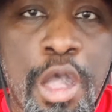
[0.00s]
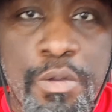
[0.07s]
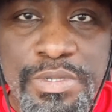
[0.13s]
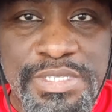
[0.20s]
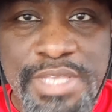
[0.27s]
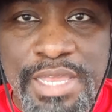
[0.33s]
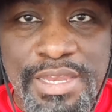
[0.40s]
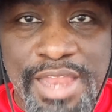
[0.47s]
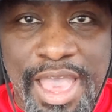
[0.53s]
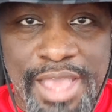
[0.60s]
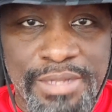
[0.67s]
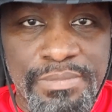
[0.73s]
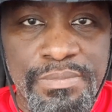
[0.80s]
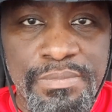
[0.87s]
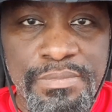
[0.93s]
it's none of that.
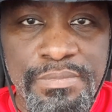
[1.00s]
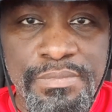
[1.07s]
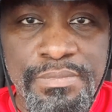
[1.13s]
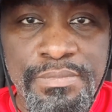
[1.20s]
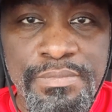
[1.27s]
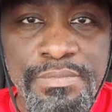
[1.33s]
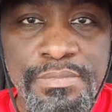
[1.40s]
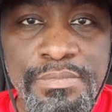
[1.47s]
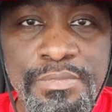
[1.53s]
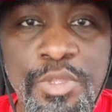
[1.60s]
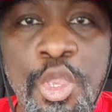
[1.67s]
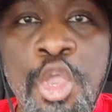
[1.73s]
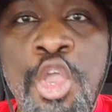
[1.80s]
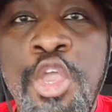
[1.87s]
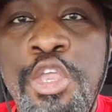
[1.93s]

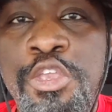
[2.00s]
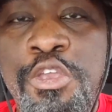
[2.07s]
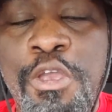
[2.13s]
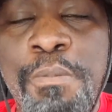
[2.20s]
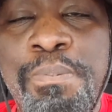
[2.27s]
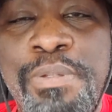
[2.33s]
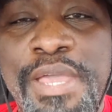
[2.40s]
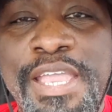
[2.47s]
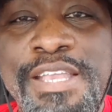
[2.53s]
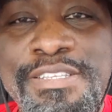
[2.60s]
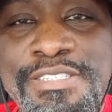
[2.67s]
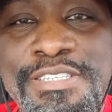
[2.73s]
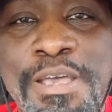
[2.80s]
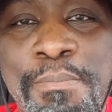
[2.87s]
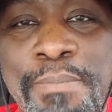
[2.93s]
You're playing
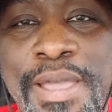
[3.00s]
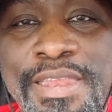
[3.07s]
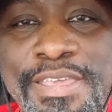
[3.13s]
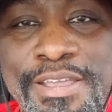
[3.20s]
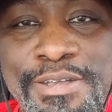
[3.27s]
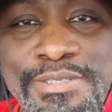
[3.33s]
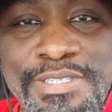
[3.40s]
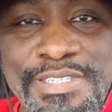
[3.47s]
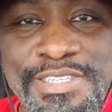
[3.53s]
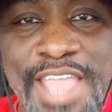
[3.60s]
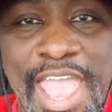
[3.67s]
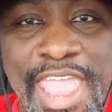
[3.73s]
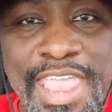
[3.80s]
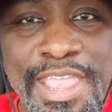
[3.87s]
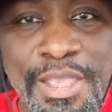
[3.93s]
somebody else's
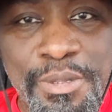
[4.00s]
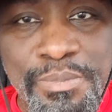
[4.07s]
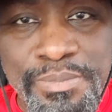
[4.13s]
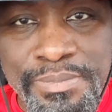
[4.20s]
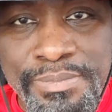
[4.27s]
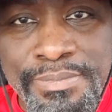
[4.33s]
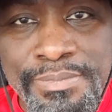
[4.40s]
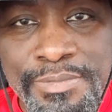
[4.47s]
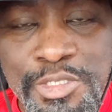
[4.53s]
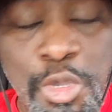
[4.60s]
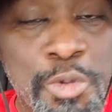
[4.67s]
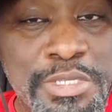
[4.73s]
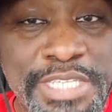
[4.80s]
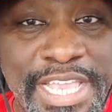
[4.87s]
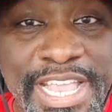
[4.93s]
game.
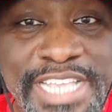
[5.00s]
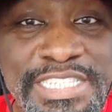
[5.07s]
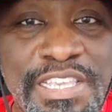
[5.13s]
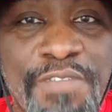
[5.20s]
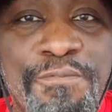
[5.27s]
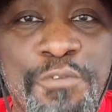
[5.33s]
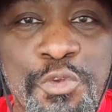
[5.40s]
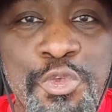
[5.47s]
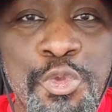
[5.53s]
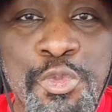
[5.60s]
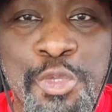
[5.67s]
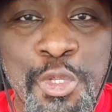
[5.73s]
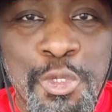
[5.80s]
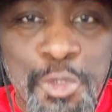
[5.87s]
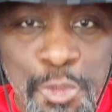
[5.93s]
So it's easy for you
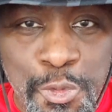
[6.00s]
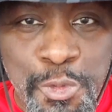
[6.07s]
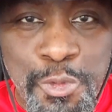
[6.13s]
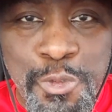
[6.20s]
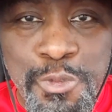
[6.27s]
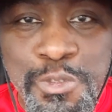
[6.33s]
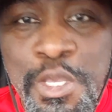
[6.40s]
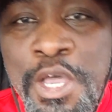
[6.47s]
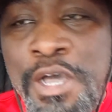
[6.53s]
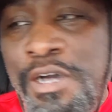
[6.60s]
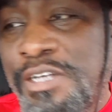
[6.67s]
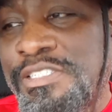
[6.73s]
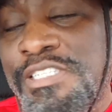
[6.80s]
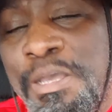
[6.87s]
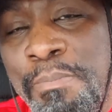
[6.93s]
to lose
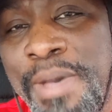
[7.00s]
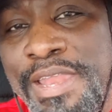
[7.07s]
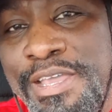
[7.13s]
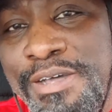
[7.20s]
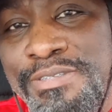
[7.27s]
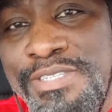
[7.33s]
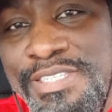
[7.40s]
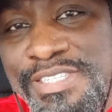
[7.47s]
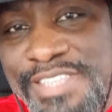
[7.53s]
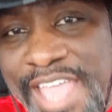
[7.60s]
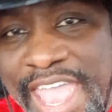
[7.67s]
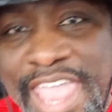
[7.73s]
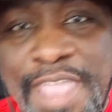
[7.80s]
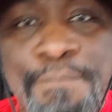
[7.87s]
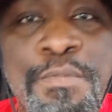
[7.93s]
on somebody else's
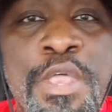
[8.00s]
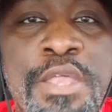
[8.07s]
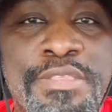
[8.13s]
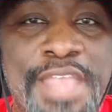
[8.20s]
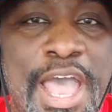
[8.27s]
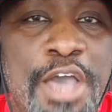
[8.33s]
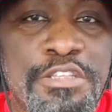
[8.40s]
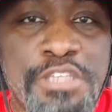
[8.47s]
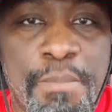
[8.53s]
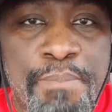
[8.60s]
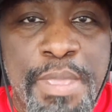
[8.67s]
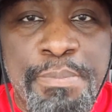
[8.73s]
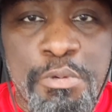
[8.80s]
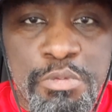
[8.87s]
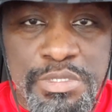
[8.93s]
game. Now, some
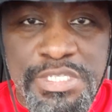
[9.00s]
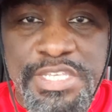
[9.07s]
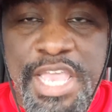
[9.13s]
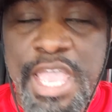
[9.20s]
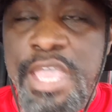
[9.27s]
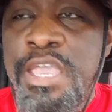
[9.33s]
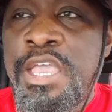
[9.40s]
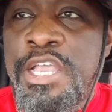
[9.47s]
people would say